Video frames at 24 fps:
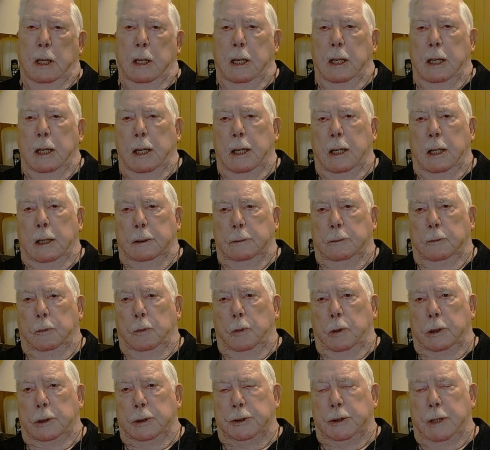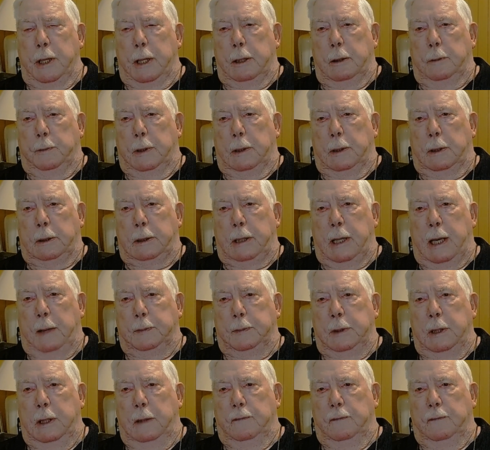and where Sanibel
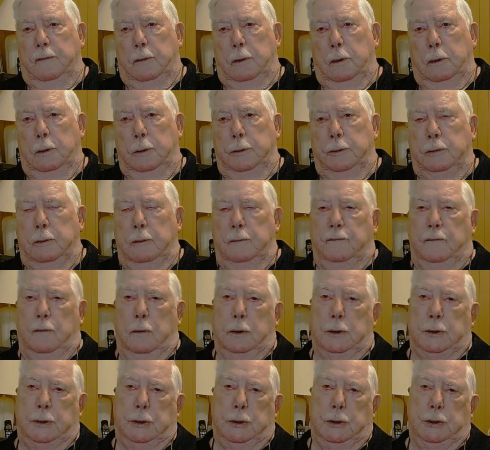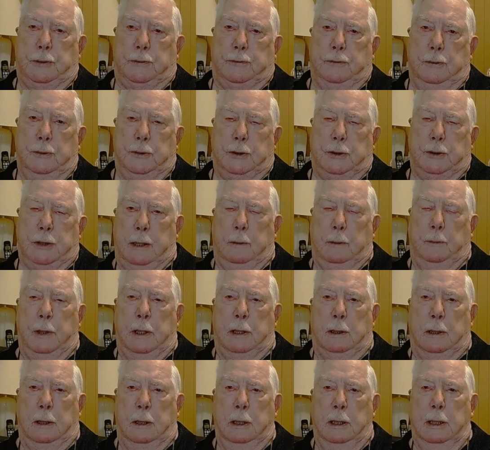Captiva Road traverses through
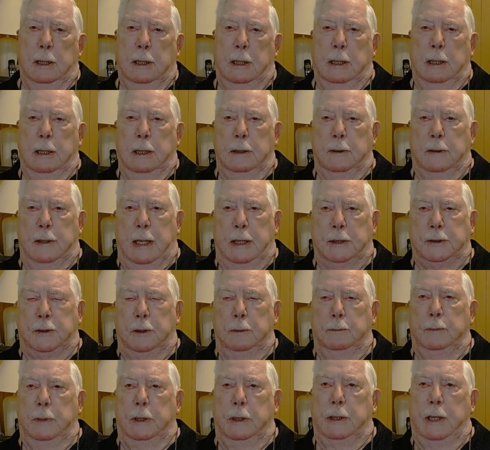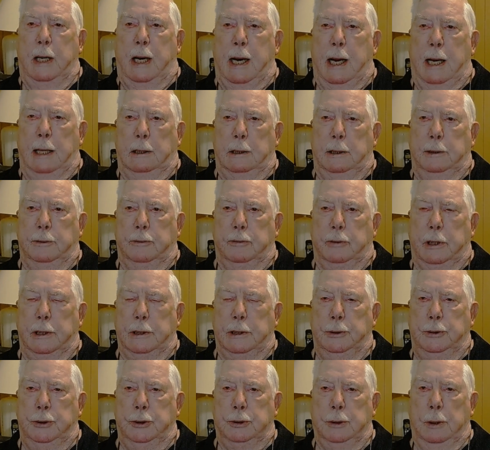Sanibel, that's the Mid-Island
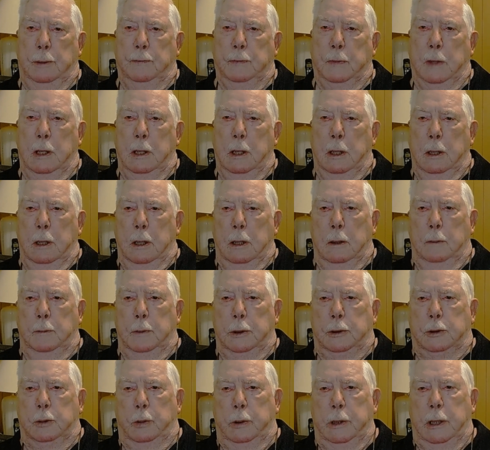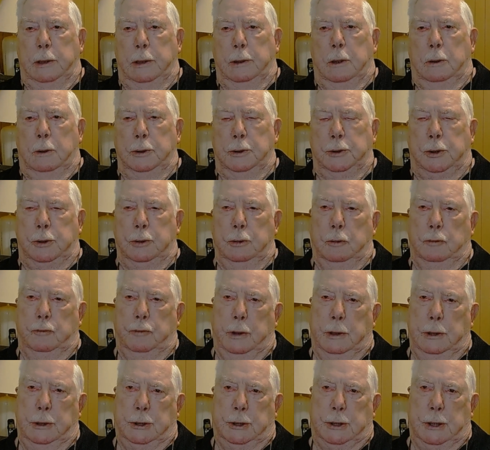Ridge. And between those two
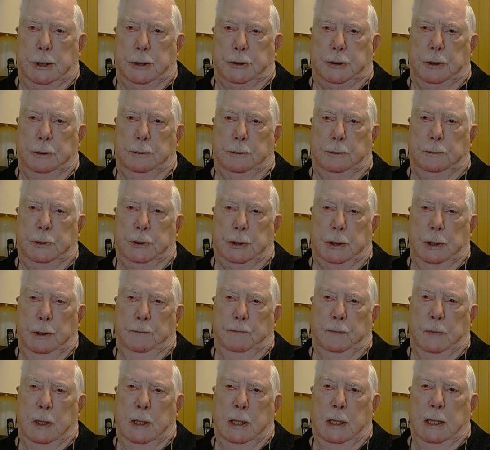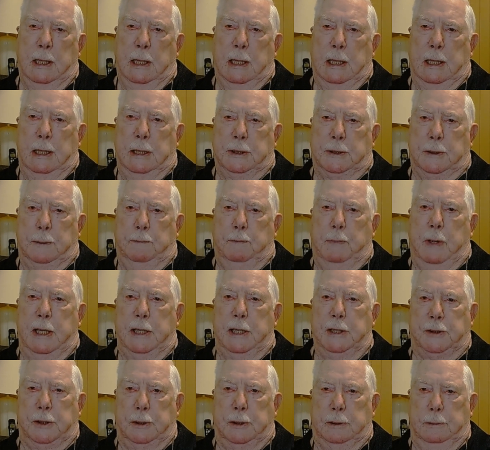ridge systems is a
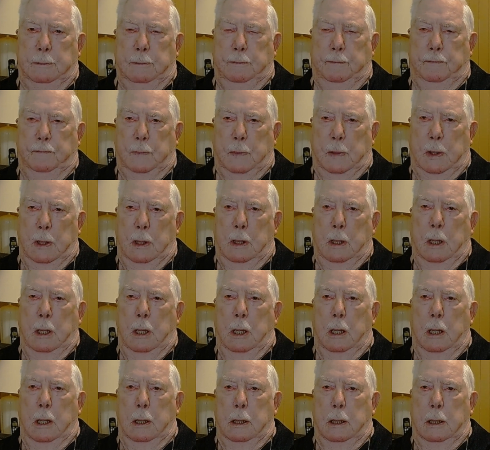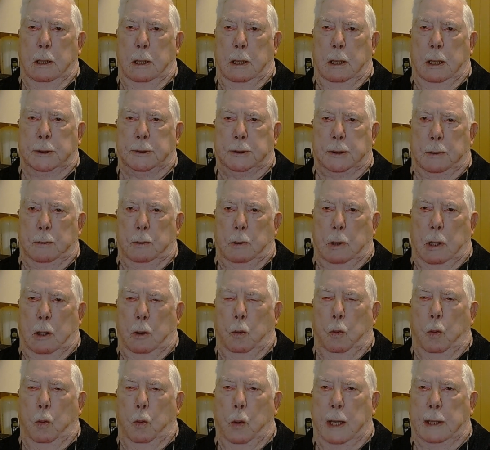basin. It's a
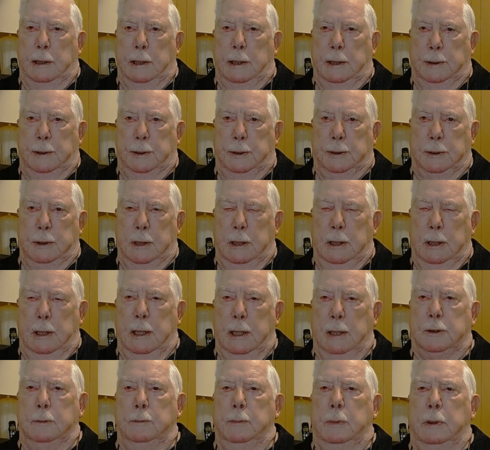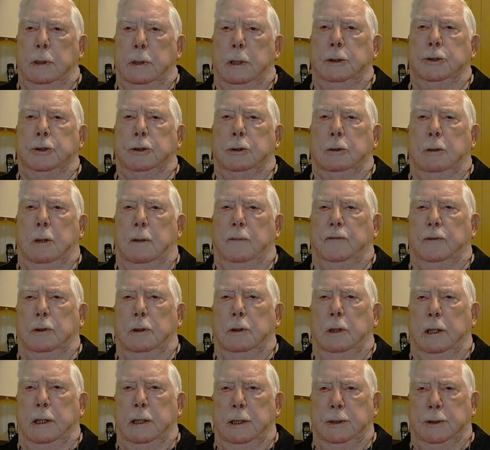wetlands. It's a miniature
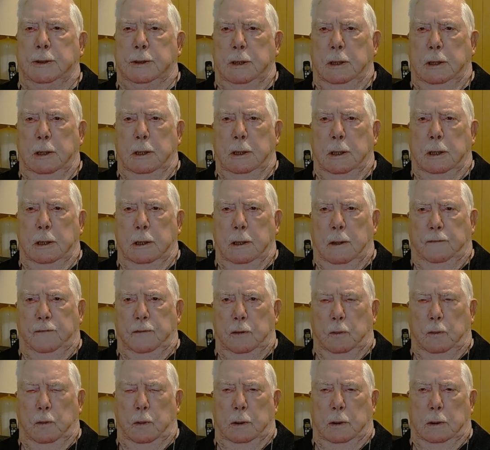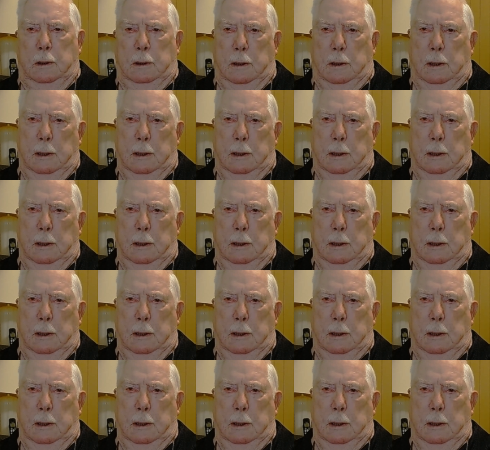Everglades, if you will.